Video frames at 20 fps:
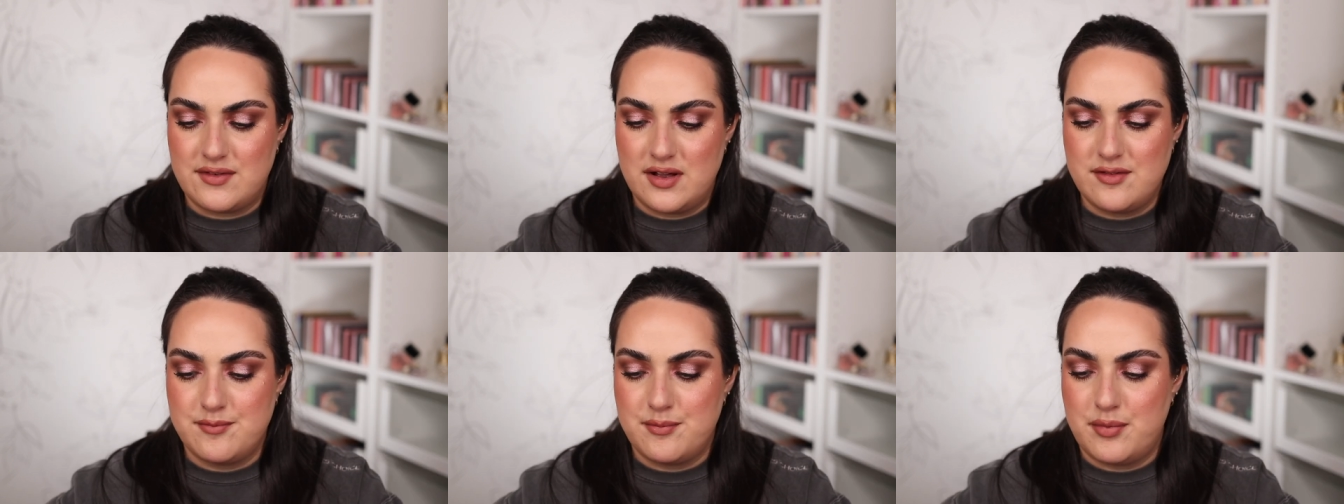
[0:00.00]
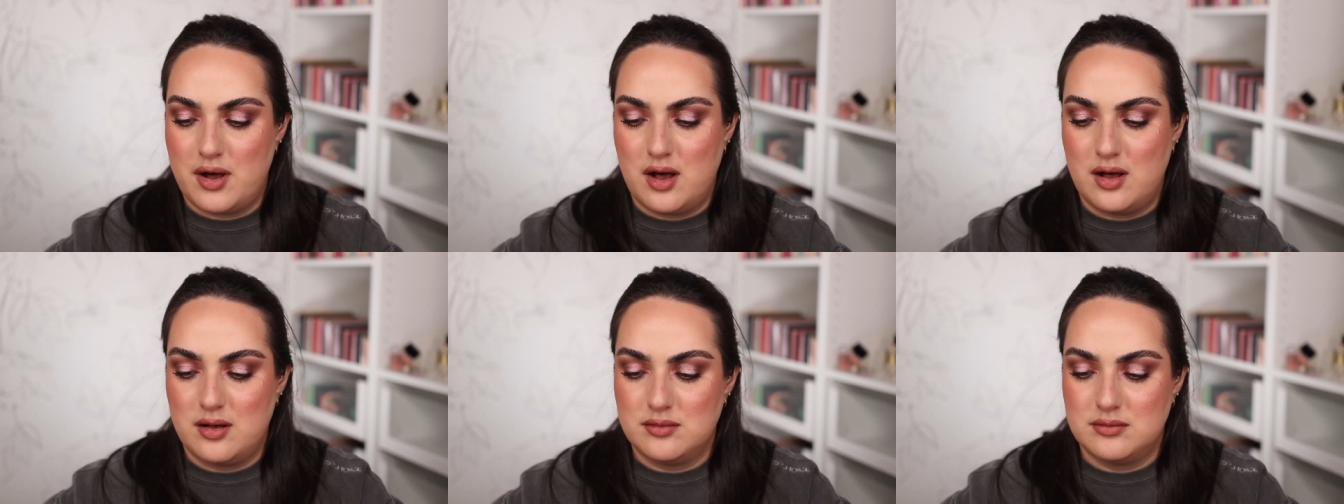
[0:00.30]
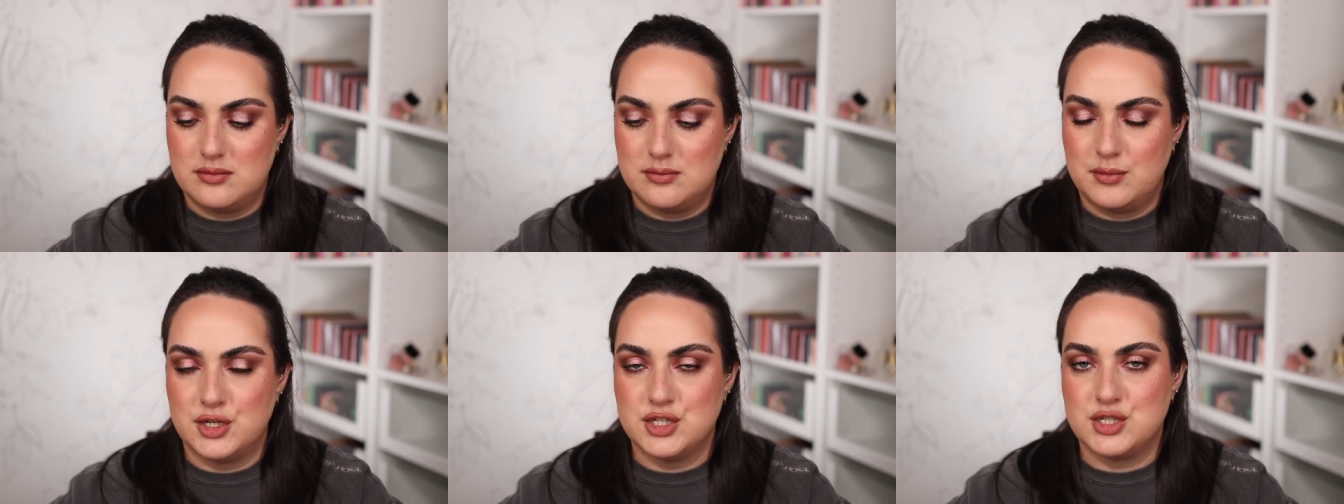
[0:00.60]
I
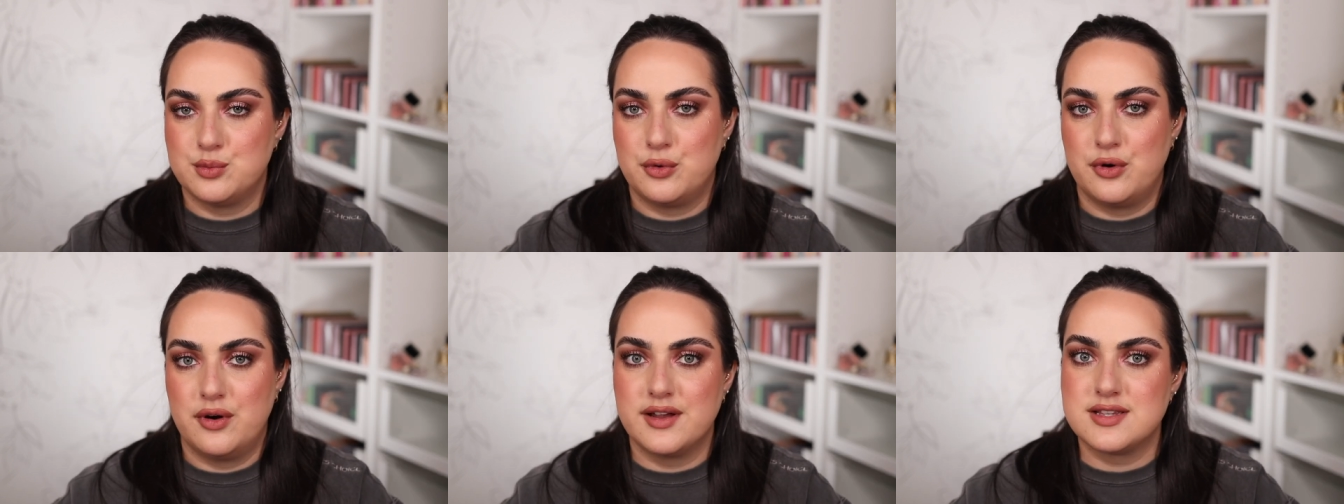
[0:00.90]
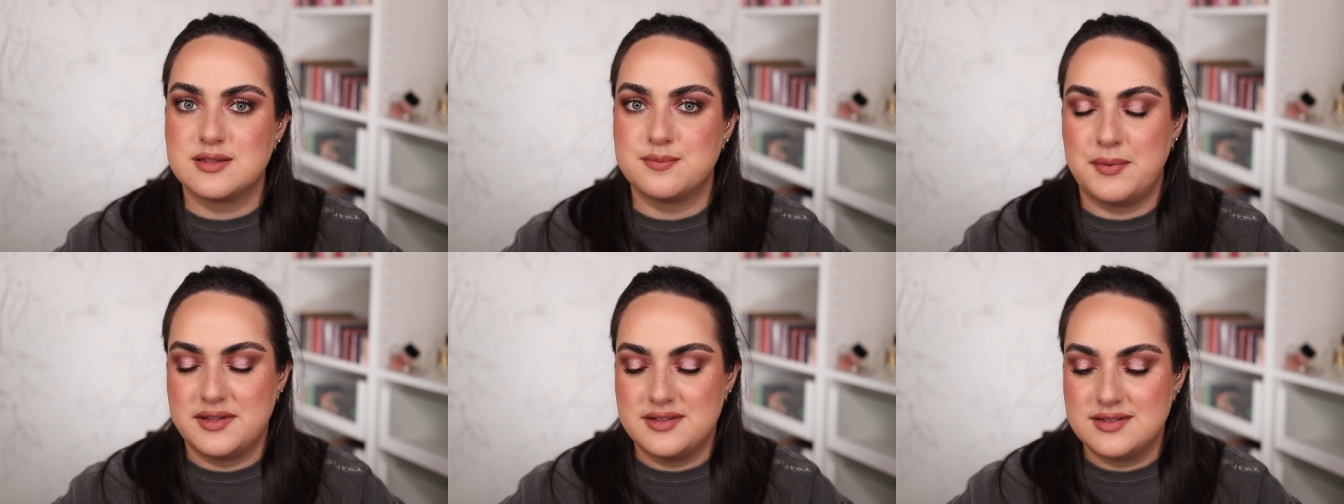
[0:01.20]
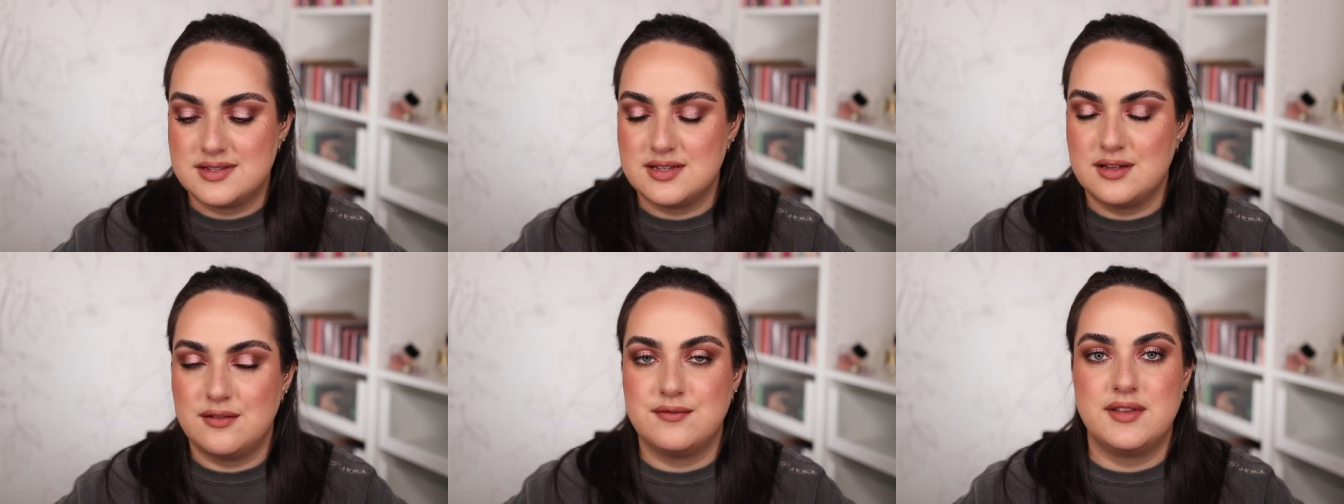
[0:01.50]
bought much more
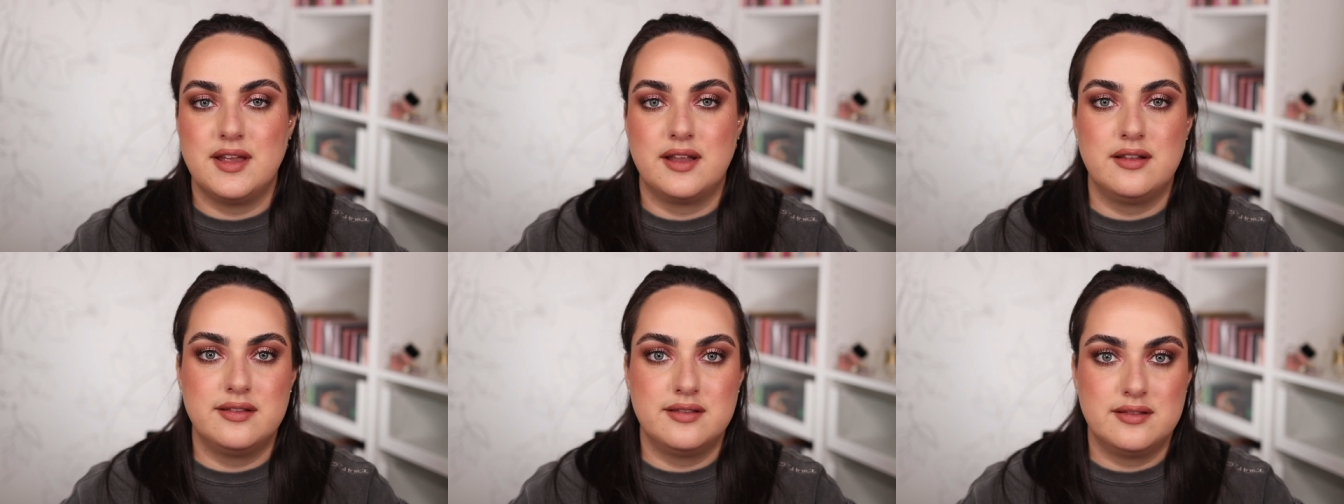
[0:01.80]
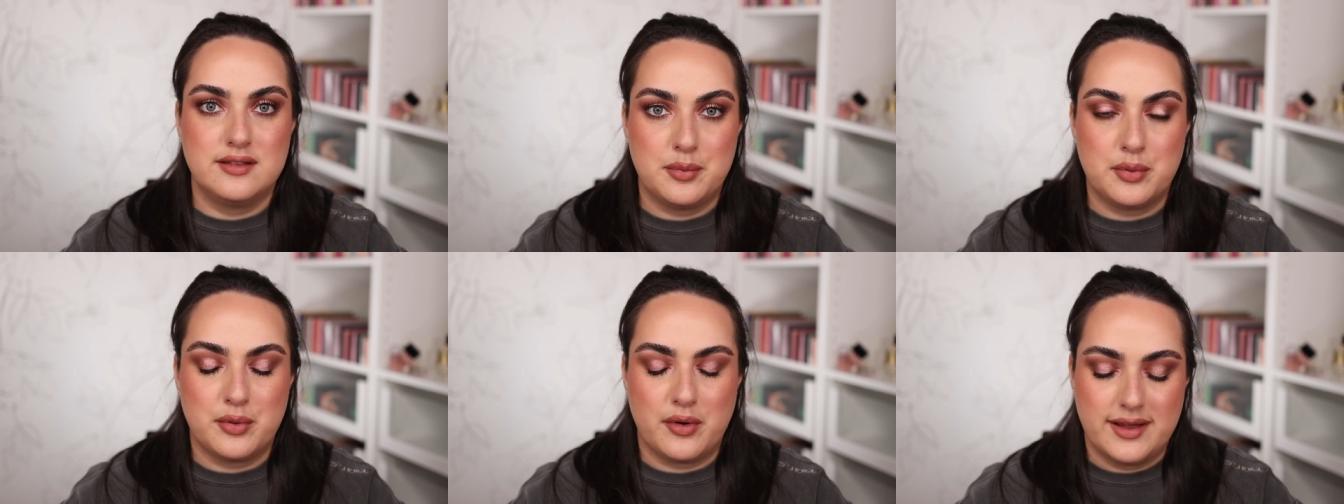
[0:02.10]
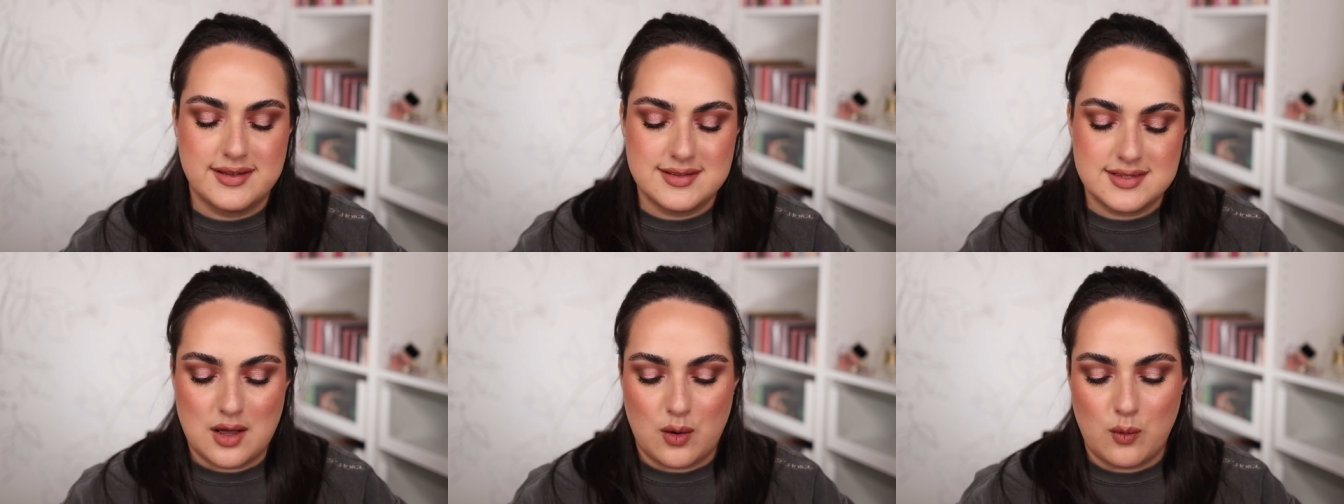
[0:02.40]
expensive than the
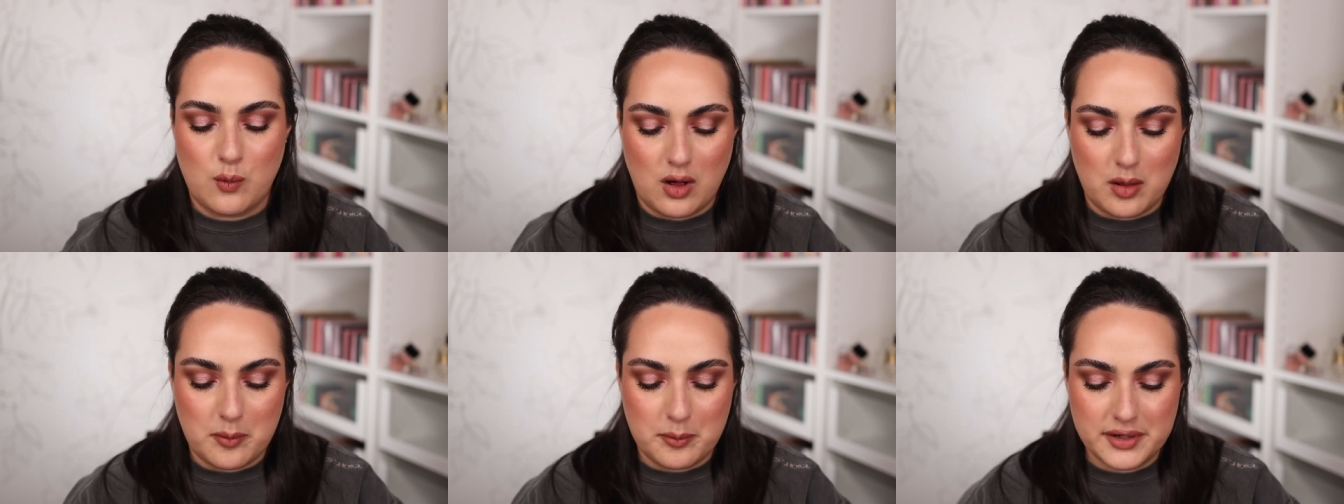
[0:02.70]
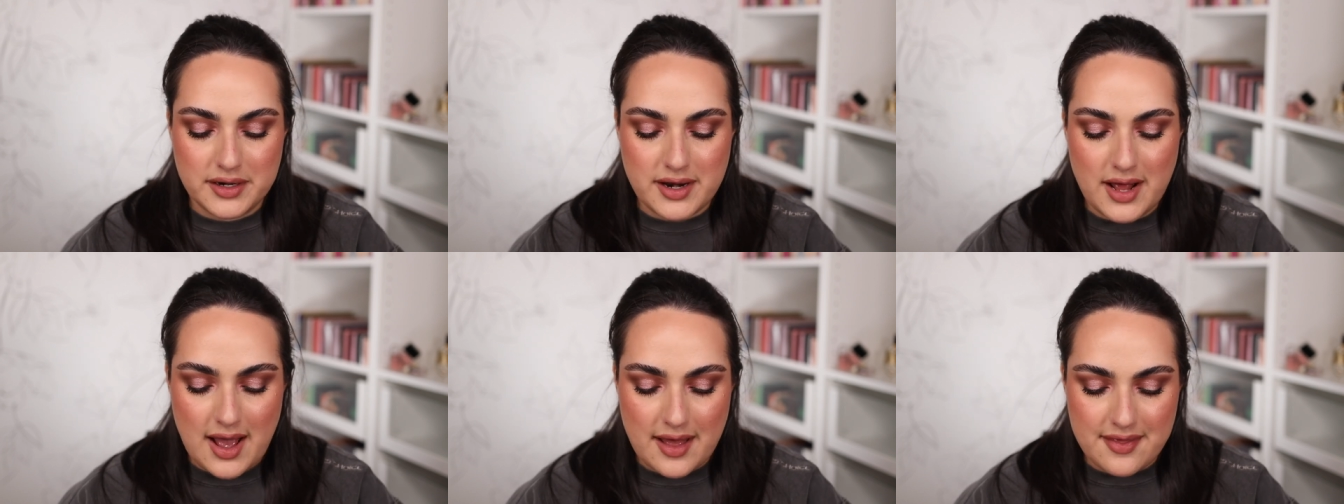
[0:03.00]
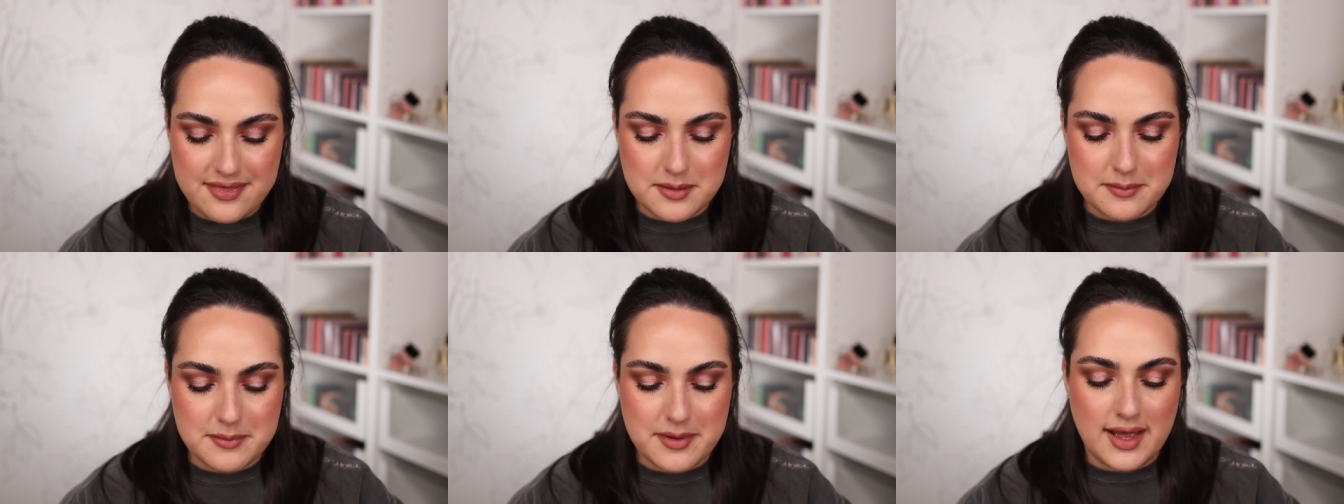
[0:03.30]
price that Walmart
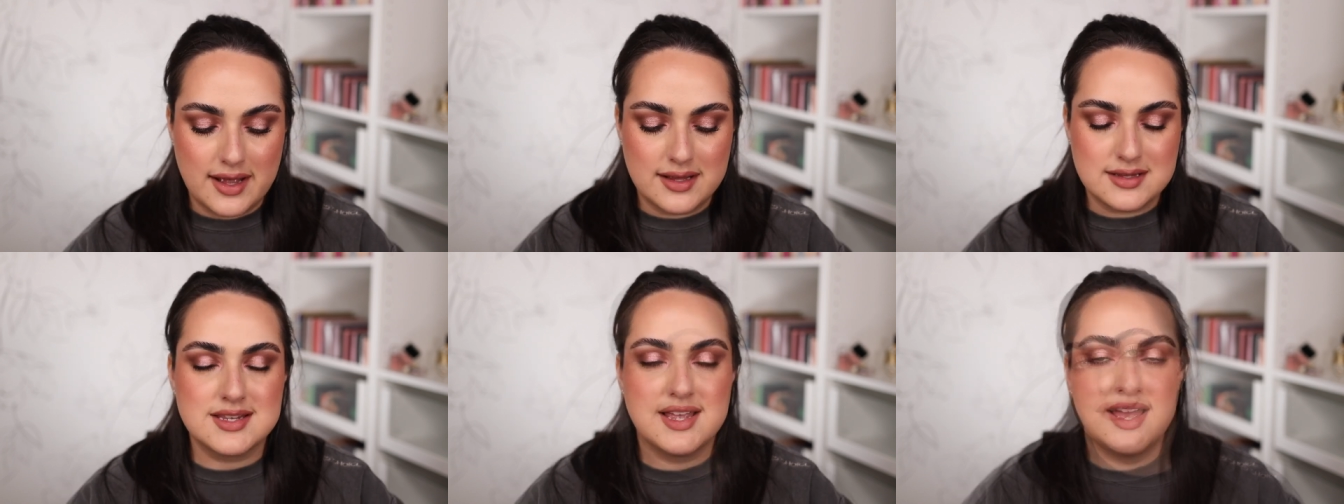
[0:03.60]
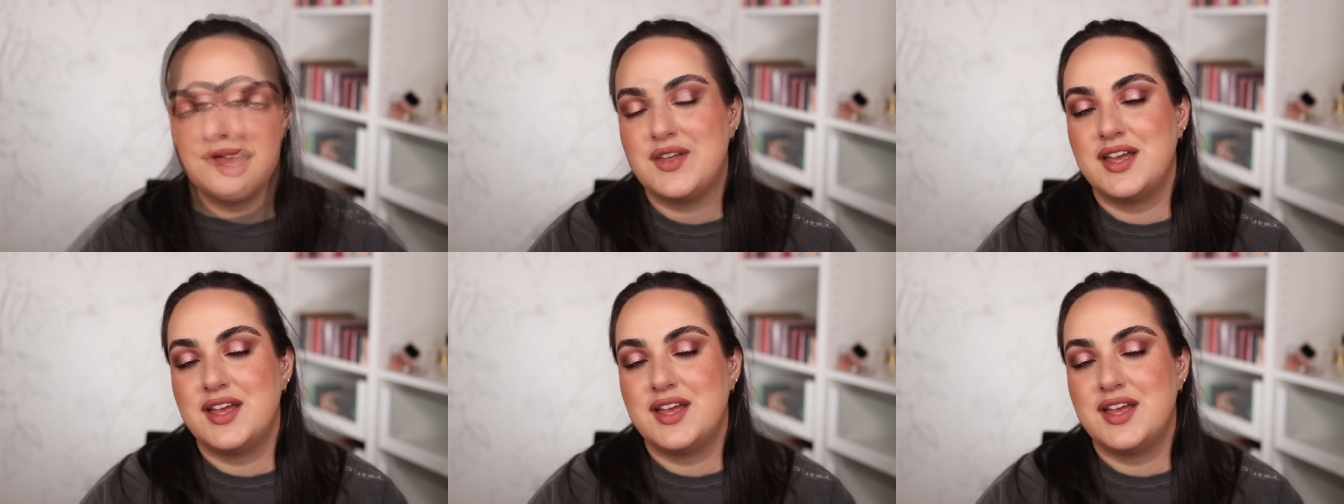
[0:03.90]
had them at.